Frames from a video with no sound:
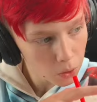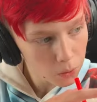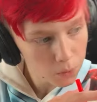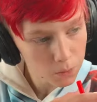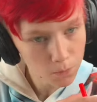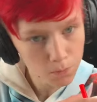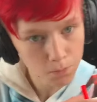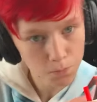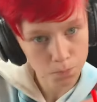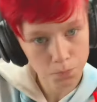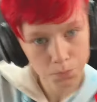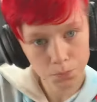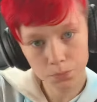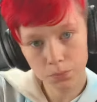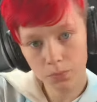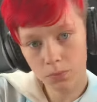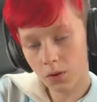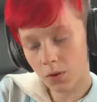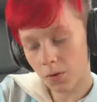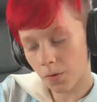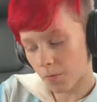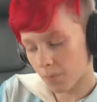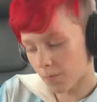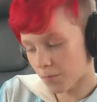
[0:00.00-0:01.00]
Sonic
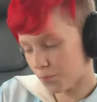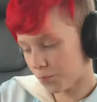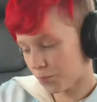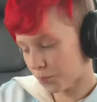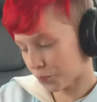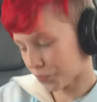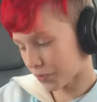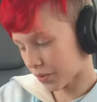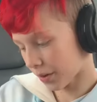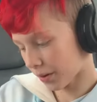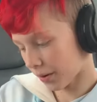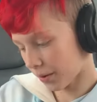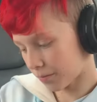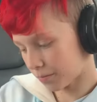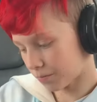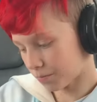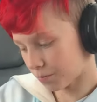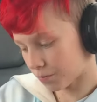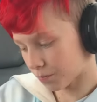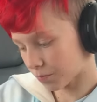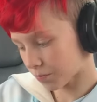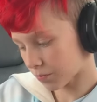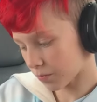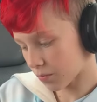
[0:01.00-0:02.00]
drinks from two
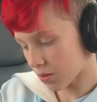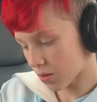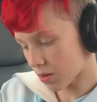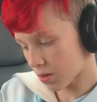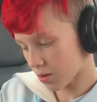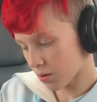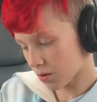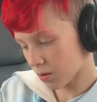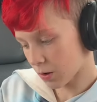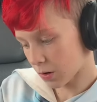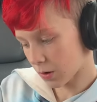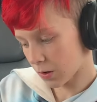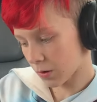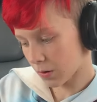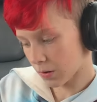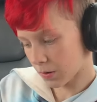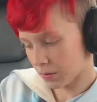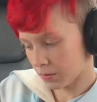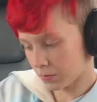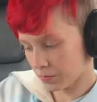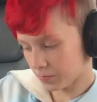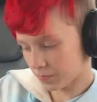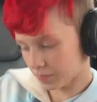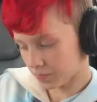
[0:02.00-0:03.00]
to four.
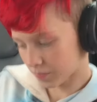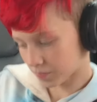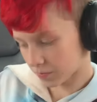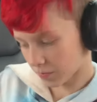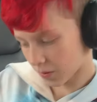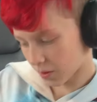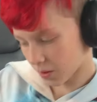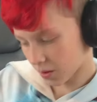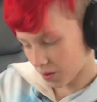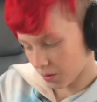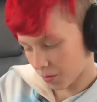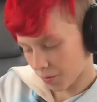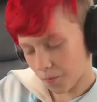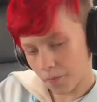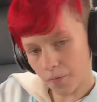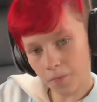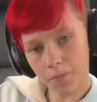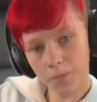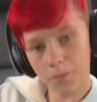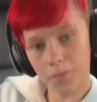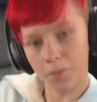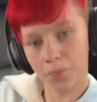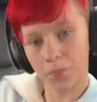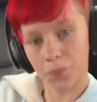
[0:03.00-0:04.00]
So I
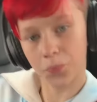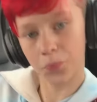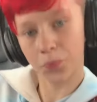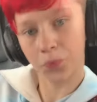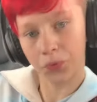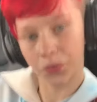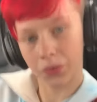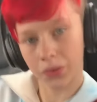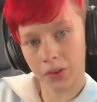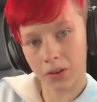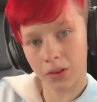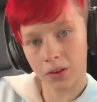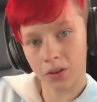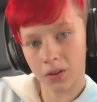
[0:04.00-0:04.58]
came a little